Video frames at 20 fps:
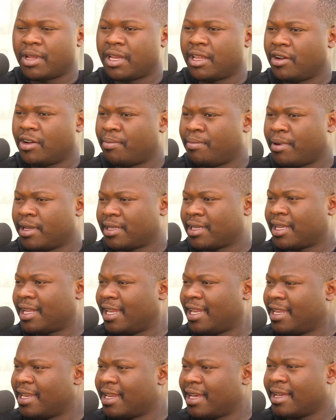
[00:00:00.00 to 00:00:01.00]
and help us.
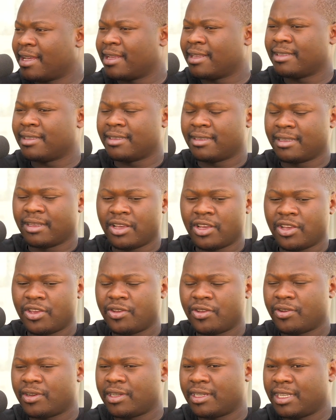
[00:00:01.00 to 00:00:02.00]
Cleaners, you
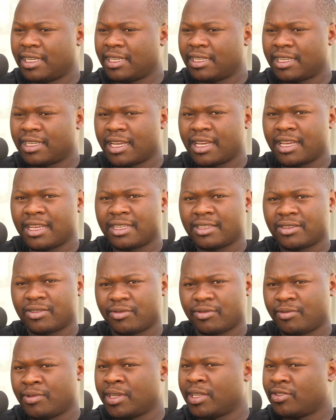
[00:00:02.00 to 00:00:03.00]
know, DJs,
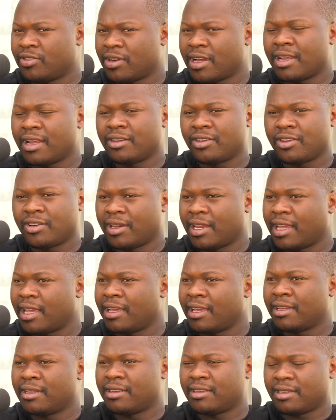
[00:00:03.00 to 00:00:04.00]
we try and
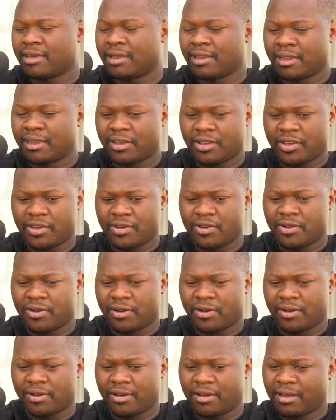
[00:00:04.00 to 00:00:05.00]
create, you
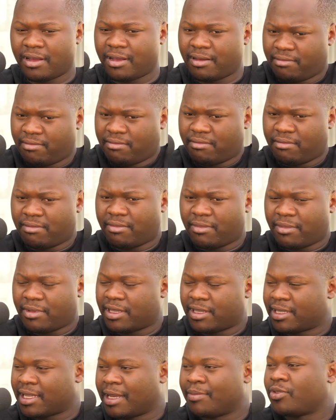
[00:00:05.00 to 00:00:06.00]
know,
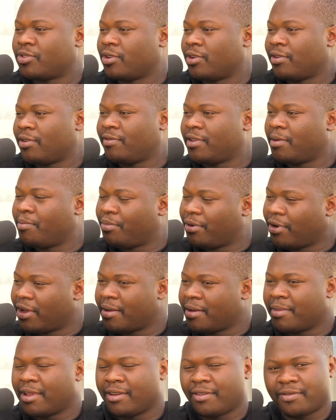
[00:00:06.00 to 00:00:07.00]
some sort of
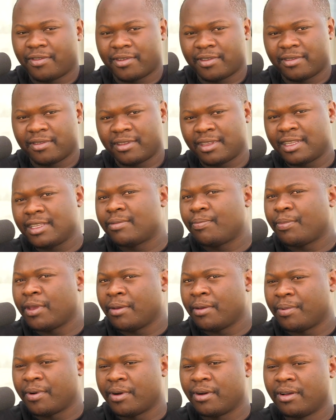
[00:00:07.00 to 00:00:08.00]
employment for these
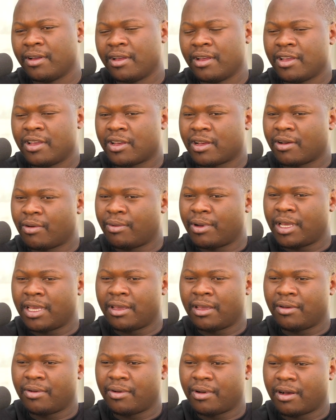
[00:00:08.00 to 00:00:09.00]
people.
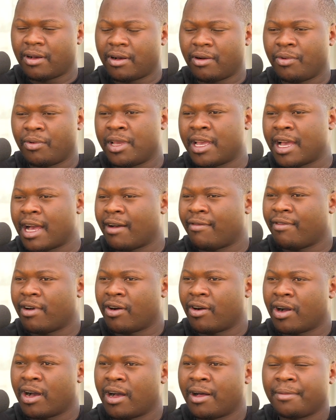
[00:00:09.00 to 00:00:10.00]
We have
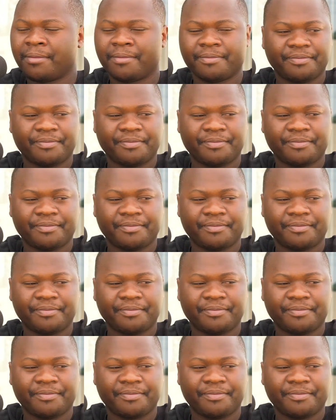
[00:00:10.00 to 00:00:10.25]
our